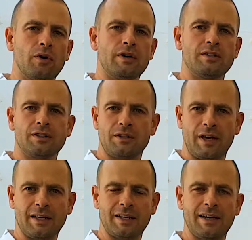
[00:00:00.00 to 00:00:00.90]
Tours
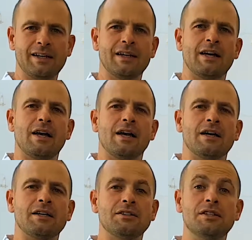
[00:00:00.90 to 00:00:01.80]
Creator.
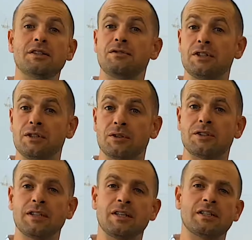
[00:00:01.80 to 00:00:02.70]
In this video
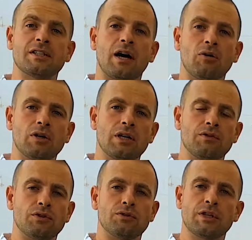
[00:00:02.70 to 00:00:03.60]
series I will give
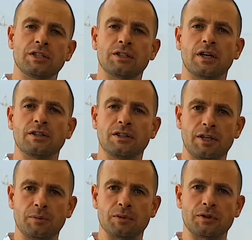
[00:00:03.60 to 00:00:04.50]
you tricks and
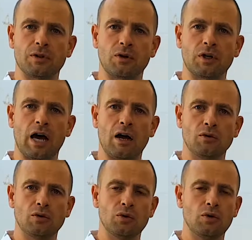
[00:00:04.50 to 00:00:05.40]
tips on
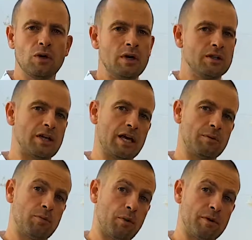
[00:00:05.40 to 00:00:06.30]
how to
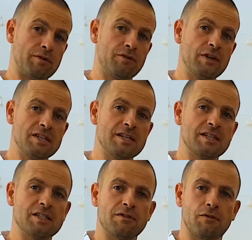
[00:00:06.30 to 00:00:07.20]
take proper
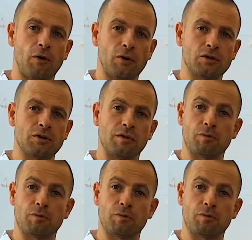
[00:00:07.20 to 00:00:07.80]
360 photos of a